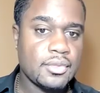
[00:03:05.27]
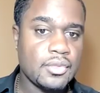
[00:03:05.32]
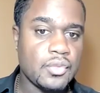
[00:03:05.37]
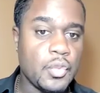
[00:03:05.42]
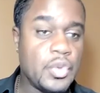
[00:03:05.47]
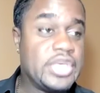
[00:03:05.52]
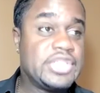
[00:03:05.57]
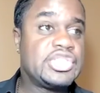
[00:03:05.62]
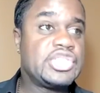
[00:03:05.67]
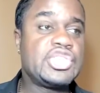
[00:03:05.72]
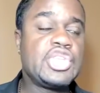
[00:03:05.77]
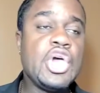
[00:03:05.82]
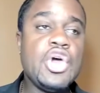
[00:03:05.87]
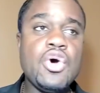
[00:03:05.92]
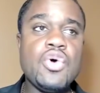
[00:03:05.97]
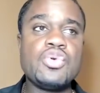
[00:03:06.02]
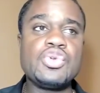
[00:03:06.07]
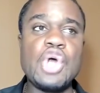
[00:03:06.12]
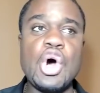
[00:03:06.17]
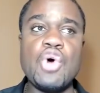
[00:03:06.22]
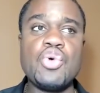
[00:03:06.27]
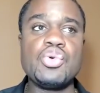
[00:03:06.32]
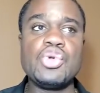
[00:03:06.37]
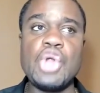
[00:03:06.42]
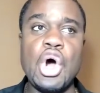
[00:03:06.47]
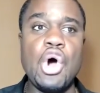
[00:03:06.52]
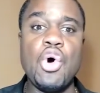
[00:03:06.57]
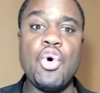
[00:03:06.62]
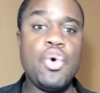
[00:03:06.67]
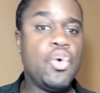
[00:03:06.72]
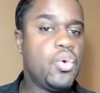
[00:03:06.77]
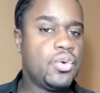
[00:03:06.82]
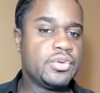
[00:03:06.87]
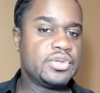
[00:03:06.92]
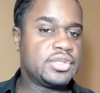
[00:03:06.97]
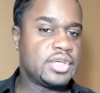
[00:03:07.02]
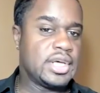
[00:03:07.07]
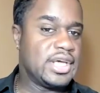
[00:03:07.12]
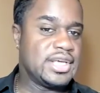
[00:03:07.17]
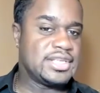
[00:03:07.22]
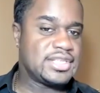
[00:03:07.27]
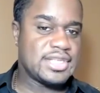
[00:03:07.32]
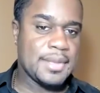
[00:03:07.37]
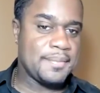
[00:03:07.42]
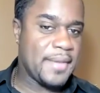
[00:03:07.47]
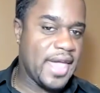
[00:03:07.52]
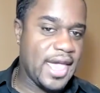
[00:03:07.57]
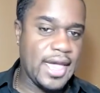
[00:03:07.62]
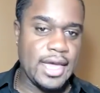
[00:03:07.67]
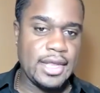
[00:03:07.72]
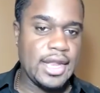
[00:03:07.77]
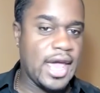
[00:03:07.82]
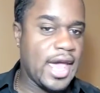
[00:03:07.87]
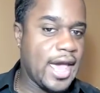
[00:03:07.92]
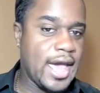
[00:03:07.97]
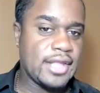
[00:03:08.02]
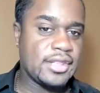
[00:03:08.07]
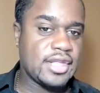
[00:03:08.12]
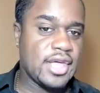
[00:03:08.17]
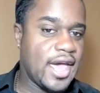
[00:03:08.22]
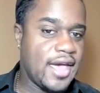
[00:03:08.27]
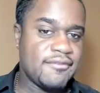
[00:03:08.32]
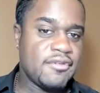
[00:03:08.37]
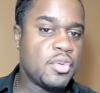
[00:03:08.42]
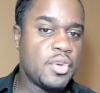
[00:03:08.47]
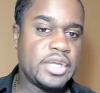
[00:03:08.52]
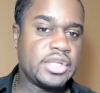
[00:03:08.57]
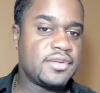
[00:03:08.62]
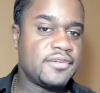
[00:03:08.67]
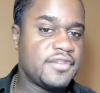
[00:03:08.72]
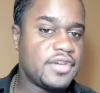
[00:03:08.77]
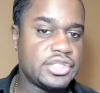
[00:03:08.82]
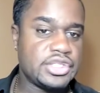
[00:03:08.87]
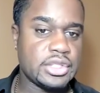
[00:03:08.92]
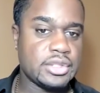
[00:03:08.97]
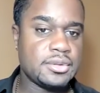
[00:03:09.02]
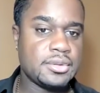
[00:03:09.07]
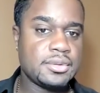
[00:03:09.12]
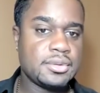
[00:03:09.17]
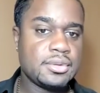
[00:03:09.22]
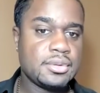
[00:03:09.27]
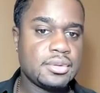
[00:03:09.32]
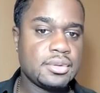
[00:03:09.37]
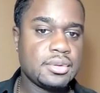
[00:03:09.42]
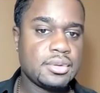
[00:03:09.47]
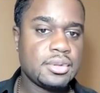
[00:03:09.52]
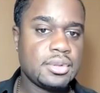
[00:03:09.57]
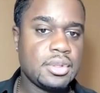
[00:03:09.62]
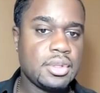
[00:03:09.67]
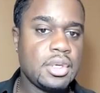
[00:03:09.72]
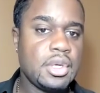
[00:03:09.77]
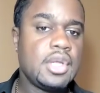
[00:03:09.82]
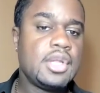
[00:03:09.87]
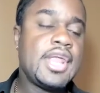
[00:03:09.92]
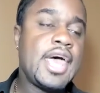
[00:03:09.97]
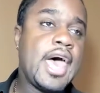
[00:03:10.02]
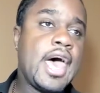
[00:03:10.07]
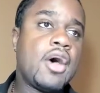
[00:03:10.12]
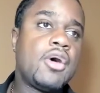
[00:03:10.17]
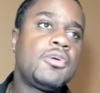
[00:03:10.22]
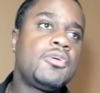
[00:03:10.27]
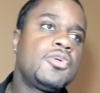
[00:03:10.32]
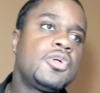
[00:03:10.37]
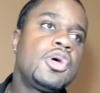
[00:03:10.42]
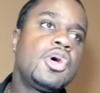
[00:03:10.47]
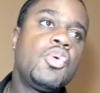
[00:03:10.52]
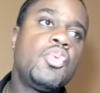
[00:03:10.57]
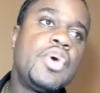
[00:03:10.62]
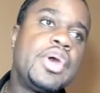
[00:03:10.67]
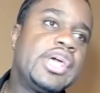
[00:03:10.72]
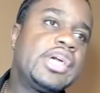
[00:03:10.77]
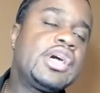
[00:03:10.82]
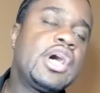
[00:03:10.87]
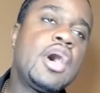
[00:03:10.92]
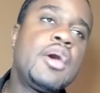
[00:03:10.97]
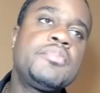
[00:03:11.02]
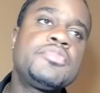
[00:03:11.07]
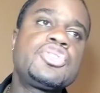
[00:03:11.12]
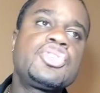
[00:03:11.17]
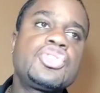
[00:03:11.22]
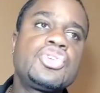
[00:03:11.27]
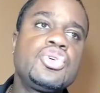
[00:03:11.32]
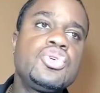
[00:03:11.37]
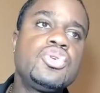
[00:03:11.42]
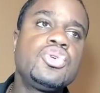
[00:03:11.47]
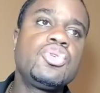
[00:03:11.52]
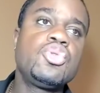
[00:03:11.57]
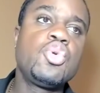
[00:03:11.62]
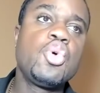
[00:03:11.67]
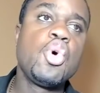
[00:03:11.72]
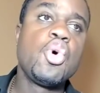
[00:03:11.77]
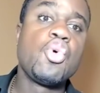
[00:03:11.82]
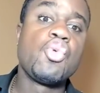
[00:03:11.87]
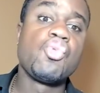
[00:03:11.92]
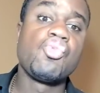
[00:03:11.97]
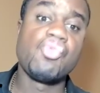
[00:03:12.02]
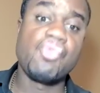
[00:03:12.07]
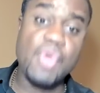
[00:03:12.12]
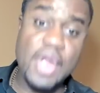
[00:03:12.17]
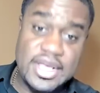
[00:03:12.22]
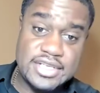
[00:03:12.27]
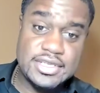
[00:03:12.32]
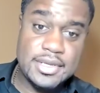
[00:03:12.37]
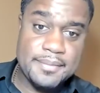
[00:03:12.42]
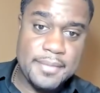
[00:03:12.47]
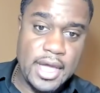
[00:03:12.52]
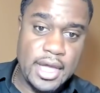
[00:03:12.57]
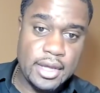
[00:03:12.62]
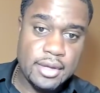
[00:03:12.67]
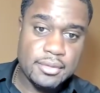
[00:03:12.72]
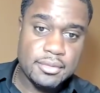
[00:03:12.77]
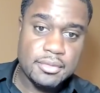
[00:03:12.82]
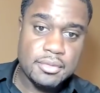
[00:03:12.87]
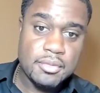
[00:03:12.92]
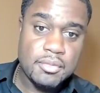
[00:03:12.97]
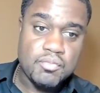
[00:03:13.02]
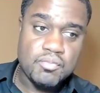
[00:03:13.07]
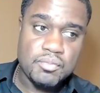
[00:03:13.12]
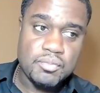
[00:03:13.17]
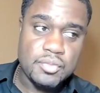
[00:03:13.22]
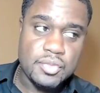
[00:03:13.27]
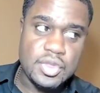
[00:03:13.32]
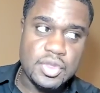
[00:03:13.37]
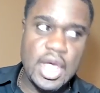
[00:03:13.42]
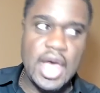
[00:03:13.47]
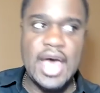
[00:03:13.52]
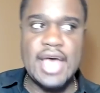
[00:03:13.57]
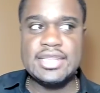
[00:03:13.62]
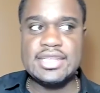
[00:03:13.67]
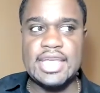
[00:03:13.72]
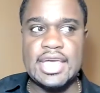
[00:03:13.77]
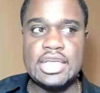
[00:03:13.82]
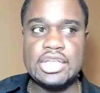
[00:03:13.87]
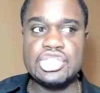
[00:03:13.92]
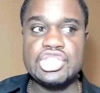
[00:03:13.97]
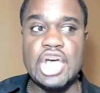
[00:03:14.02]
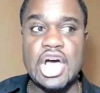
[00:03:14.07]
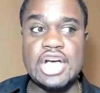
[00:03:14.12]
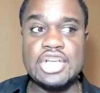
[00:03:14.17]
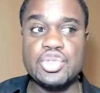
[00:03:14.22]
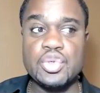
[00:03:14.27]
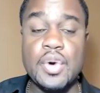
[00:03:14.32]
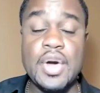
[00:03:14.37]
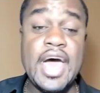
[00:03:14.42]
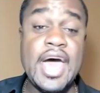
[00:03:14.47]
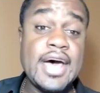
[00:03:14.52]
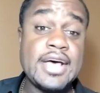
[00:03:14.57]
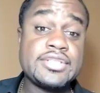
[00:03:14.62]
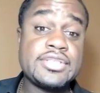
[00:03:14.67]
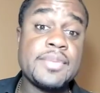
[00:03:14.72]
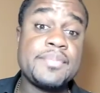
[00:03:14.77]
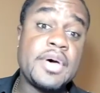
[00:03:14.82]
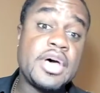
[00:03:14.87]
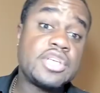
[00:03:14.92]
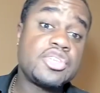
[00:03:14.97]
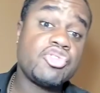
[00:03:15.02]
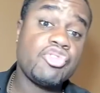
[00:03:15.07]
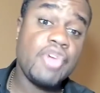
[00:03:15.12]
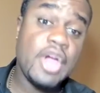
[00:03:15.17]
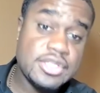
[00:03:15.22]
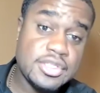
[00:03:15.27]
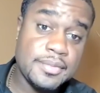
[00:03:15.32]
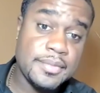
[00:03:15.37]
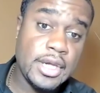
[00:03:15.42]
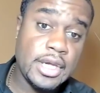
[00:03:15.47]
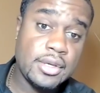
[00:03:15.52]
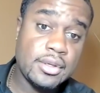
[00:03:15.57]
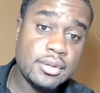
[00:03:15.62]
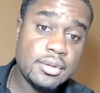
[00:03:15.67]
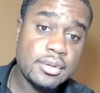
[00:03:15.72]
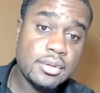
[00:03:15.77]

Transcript: we still don't know who is the man at the heavyweight division. Now, when it comes to resume, I think Joshua has the best resume.